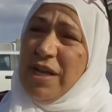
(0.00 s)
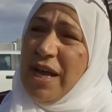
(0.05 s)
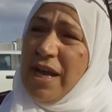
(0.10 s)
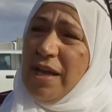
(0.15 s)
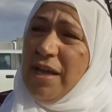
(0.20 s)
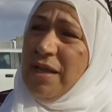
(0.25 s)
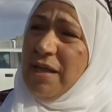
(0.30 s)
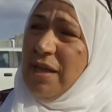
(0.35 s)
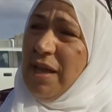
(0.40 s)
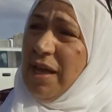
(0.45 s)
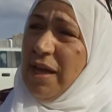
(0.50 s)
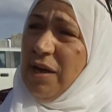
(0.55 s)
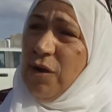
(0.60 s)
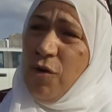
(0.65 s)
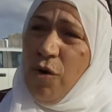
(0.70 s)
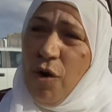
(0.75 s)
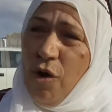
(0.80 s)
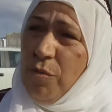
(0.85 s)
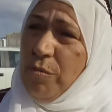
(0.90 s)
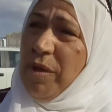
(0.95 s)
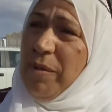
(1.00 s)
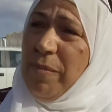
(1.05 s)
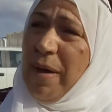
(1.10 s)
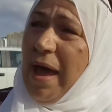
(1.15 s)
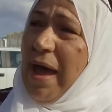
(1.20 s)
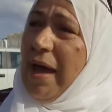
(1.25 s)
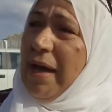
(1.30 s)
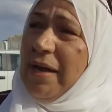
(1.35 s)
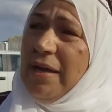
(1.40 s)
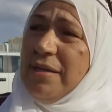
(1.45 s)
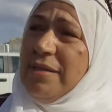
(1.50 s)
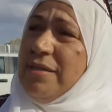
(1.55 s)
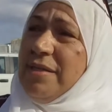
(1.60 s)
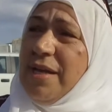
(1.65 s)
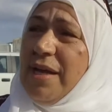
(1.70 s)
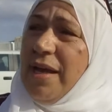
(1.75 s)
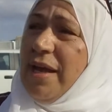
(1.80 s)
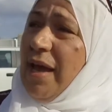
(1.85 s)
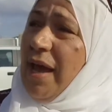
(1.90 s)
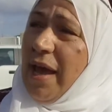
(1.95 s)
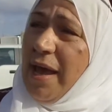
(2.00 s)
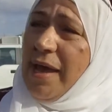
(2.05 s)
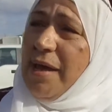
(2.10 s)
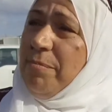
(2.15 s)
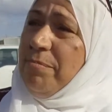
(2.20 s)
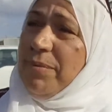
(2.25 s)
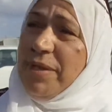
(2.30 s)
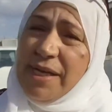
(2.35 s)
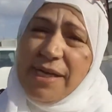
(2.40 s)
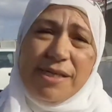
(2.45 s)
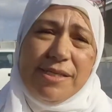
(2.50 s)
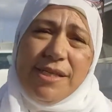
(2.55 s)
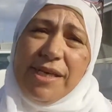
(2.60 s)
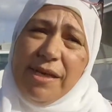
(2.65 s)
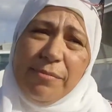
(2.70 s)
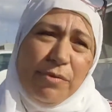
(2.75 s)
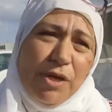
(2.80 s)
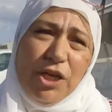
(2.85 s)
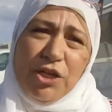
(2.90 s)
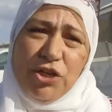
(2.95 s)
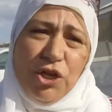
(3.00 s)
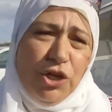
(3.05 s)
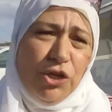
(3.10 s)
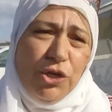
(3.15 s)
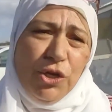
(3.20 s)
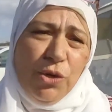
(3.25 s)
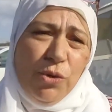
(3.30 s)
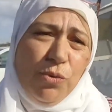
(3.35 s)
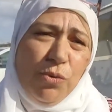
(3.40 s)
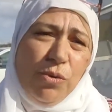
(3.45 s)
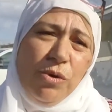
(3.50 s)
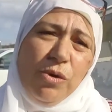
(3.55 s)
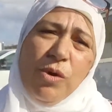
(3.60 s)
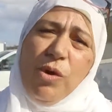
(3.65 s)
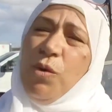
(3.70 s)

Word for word: and they call me back and say, hey, please keep continue.